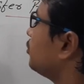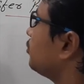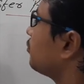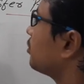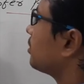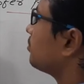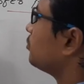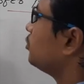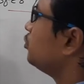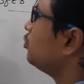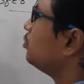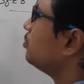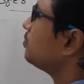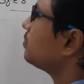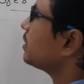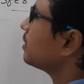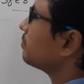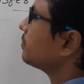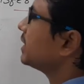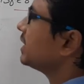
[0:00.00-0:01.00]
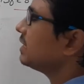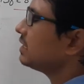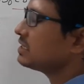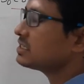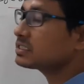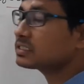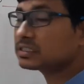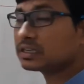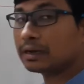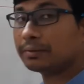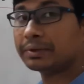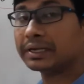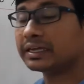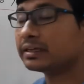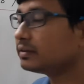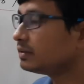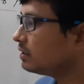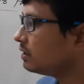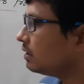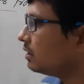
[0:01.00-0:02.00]
from whom the mail is coming
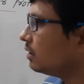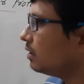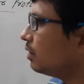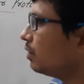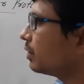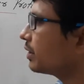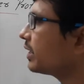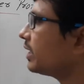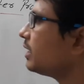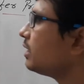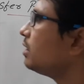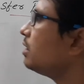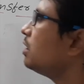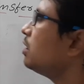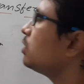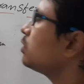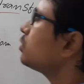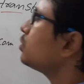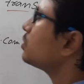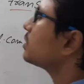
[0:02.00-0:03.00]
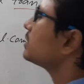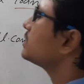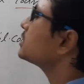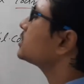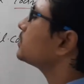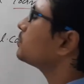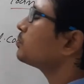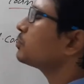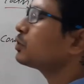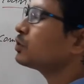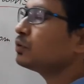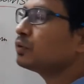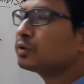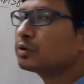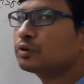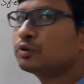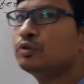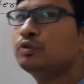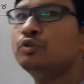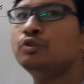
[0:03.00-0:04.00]
okay to receive to
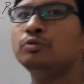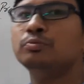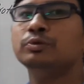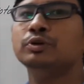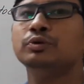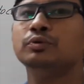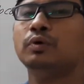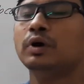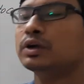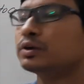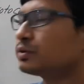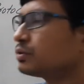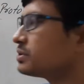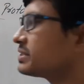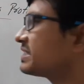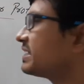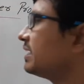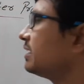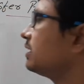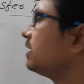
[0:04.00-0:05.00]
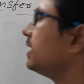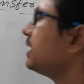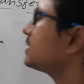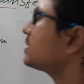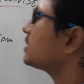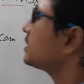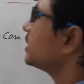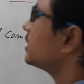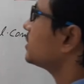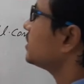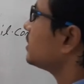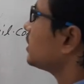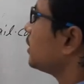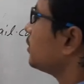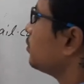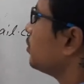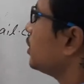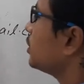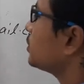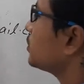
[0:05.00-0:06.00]
to whom you want to send let's take that i
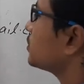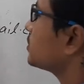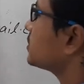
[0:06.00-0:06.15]
want to